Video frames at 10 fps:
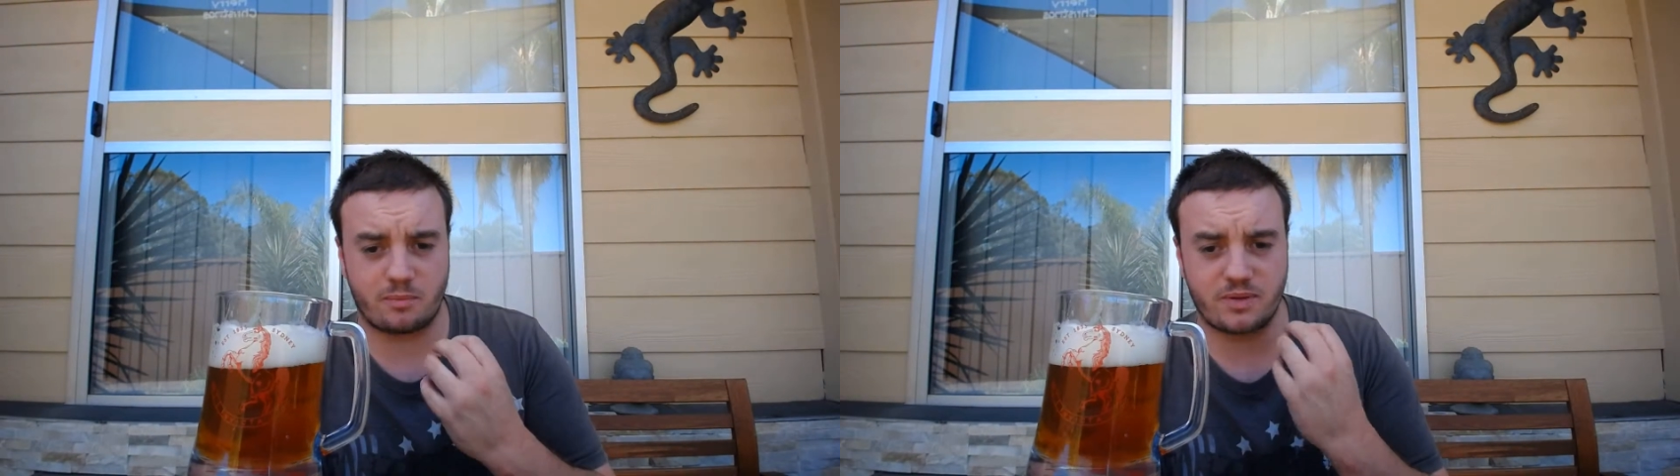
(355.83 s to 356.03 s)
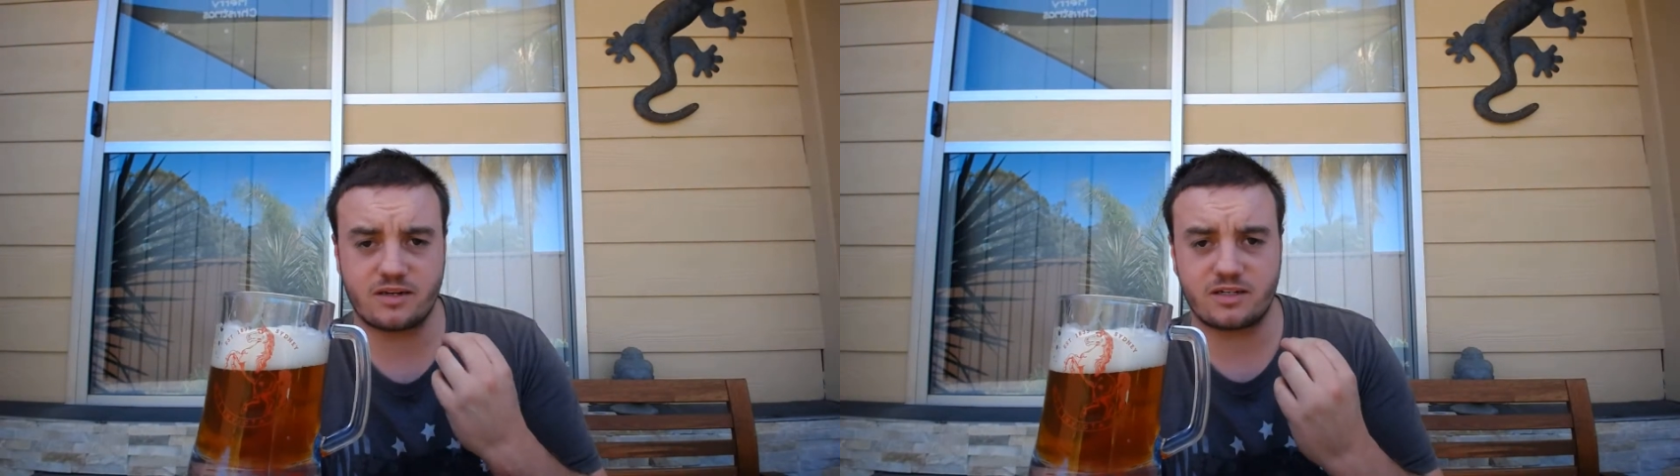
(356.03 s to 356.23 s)

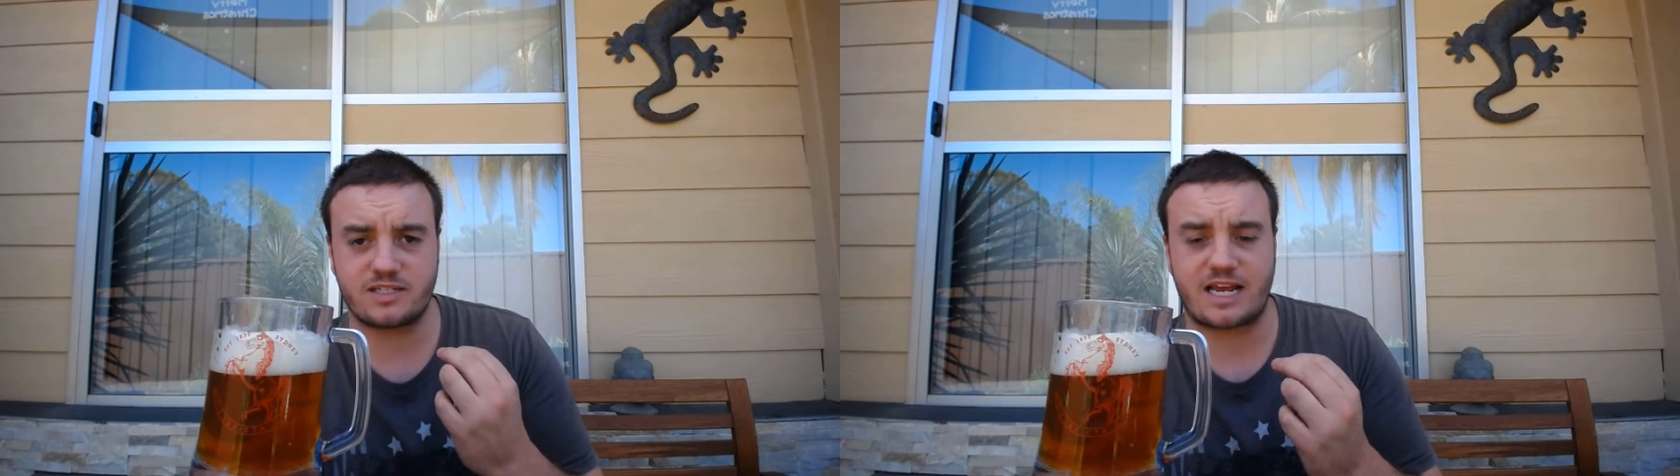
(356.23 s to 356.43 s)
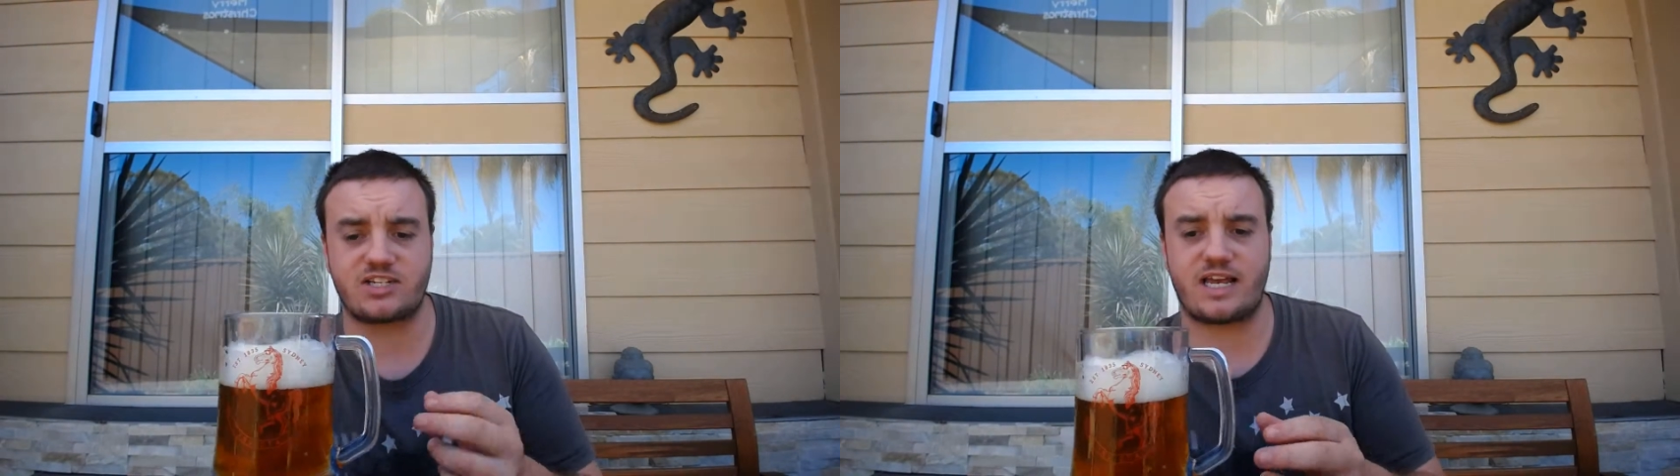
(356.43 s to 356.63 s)
bitterness
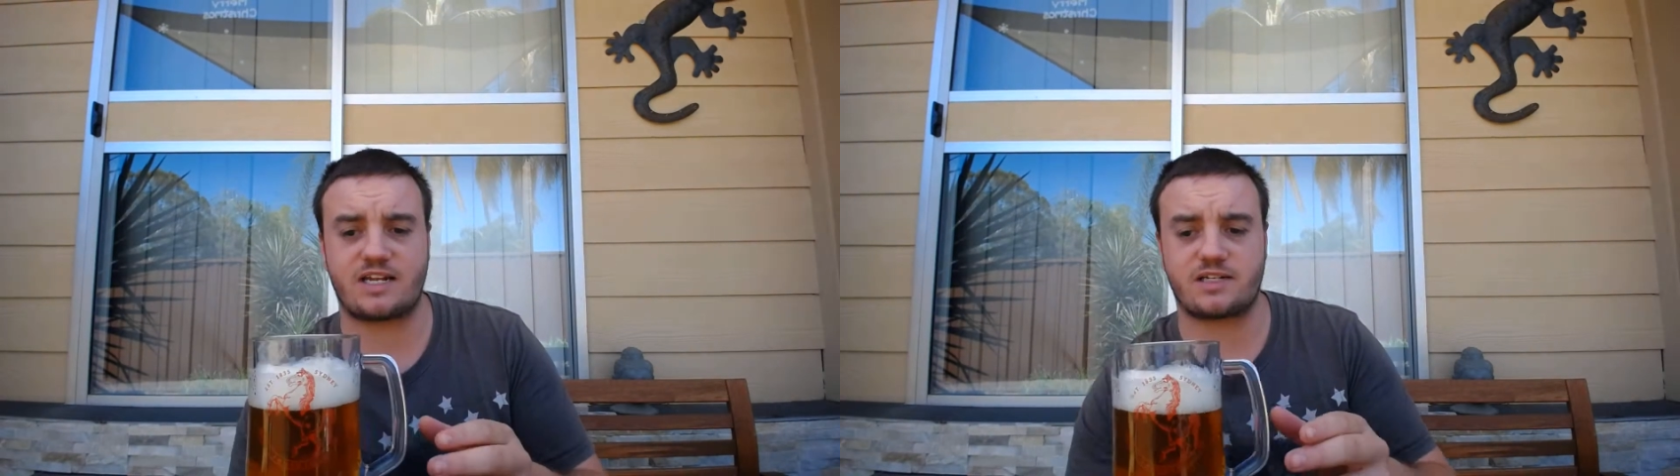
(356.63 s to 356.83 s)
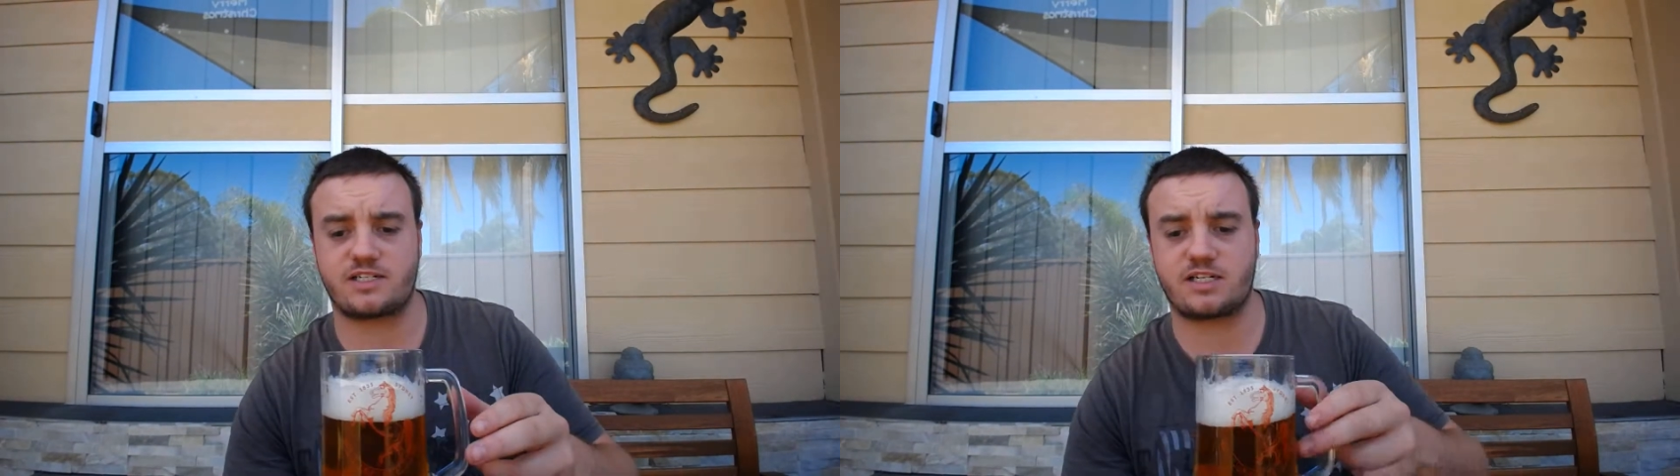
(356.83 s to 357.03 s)
actually
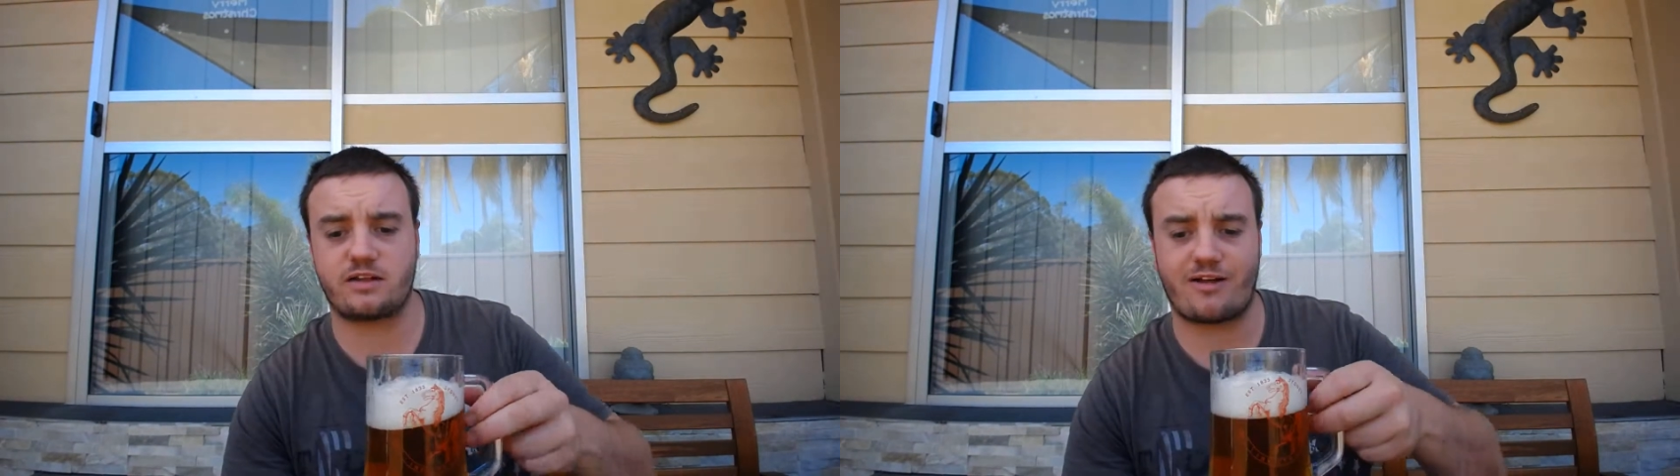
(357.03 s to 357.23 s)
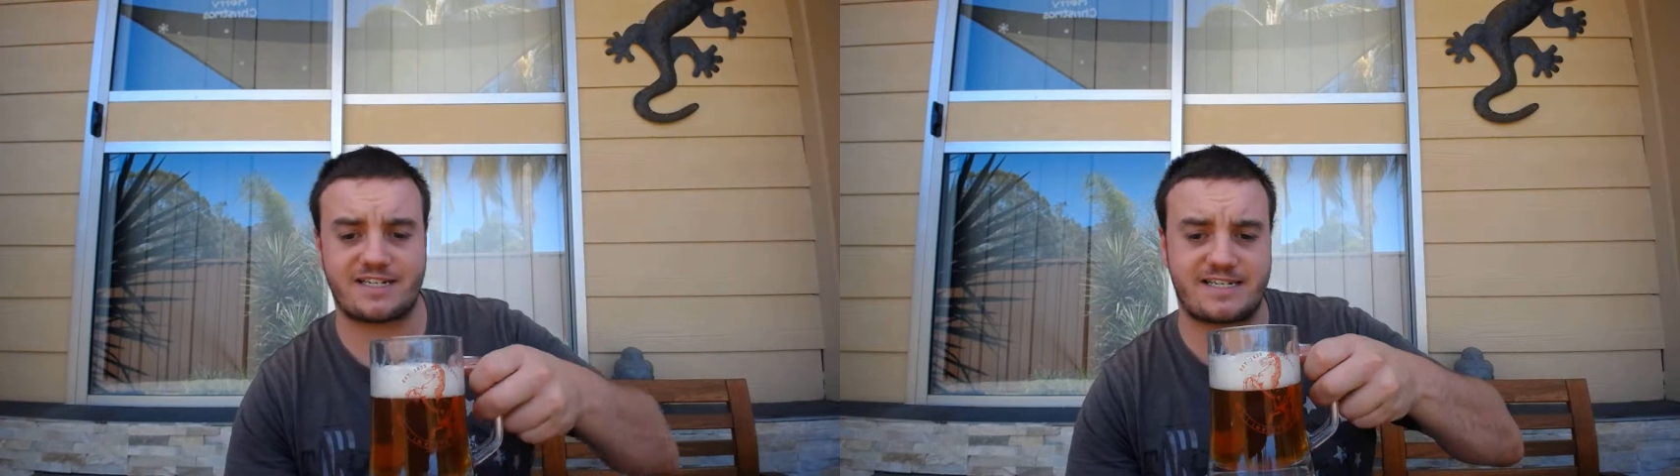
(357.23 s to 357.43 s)
has a
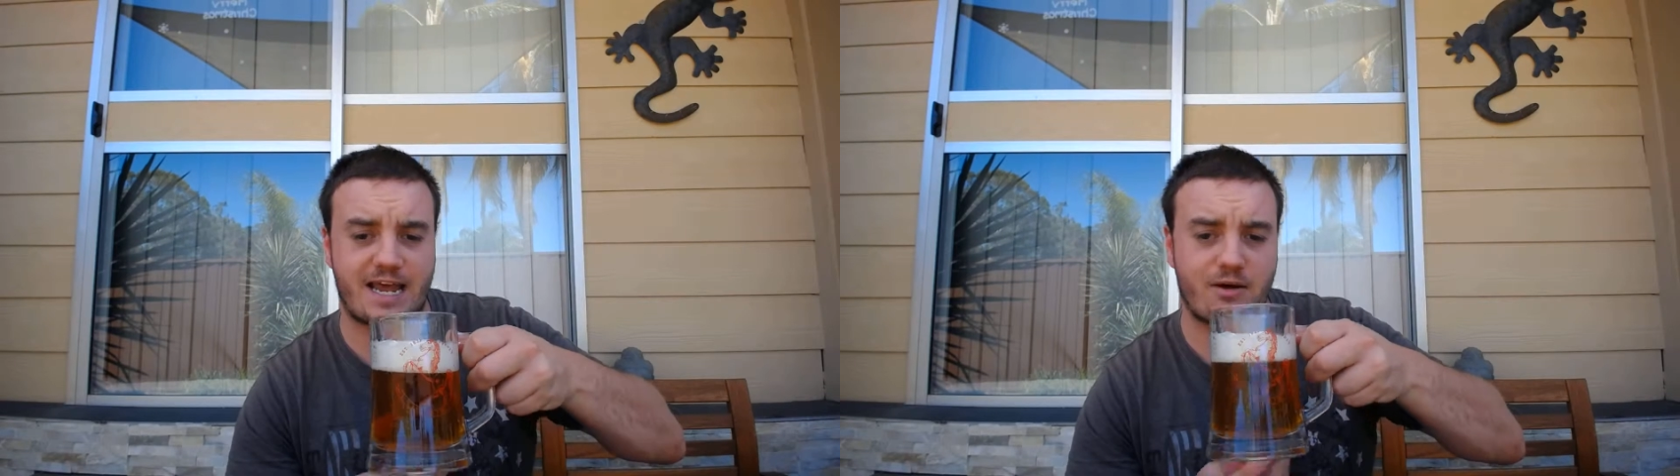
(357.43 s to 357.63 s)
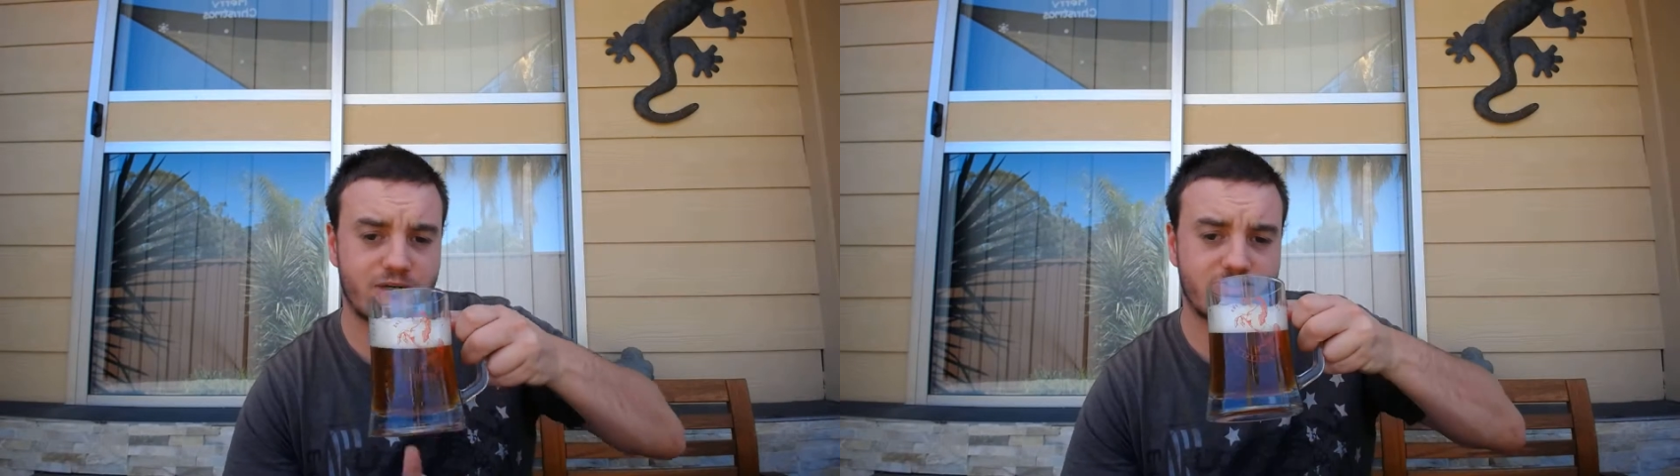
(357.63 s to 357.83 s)
slight
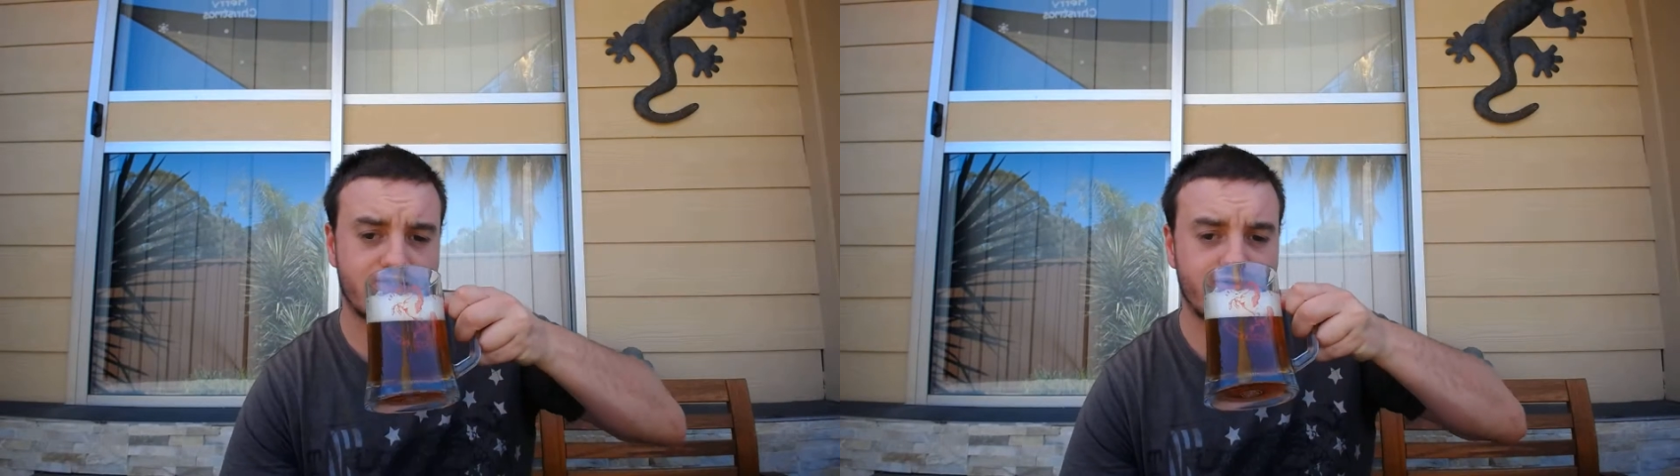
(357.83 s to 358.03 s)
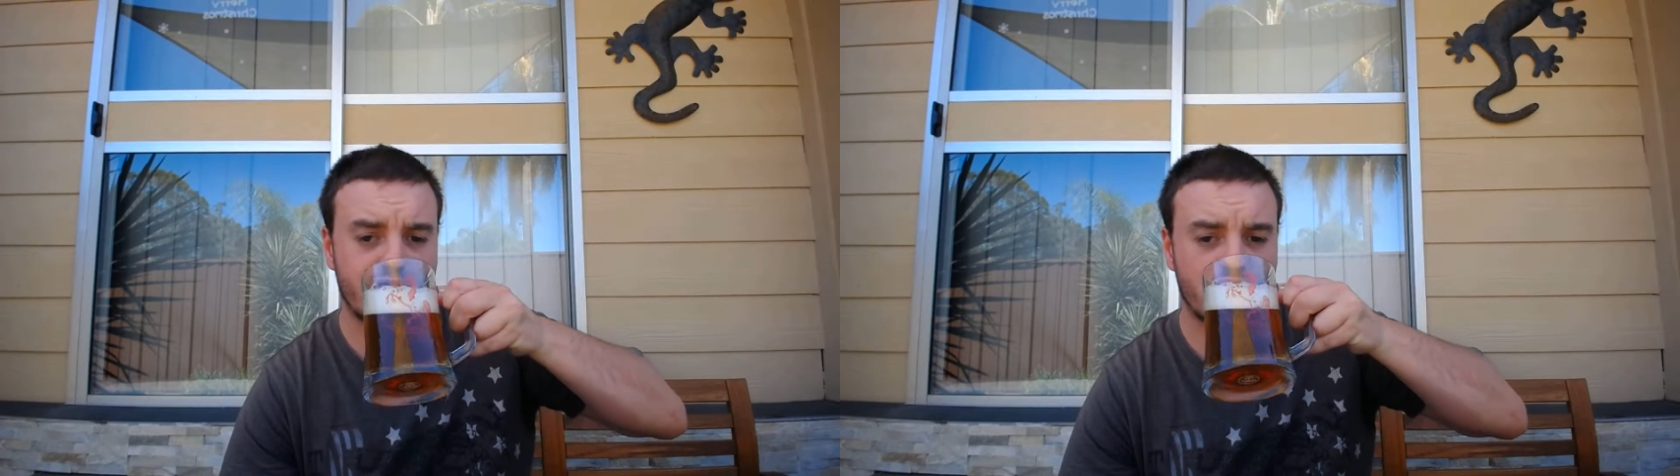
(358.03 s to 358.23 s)
sourness
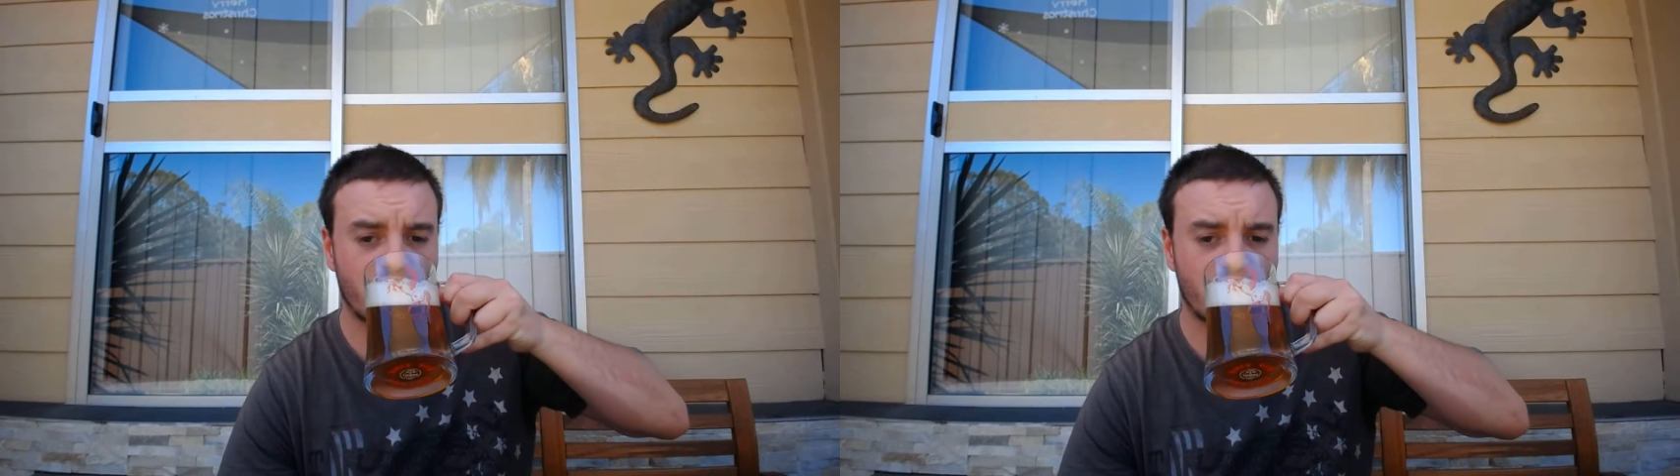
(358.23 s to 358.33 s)
to it.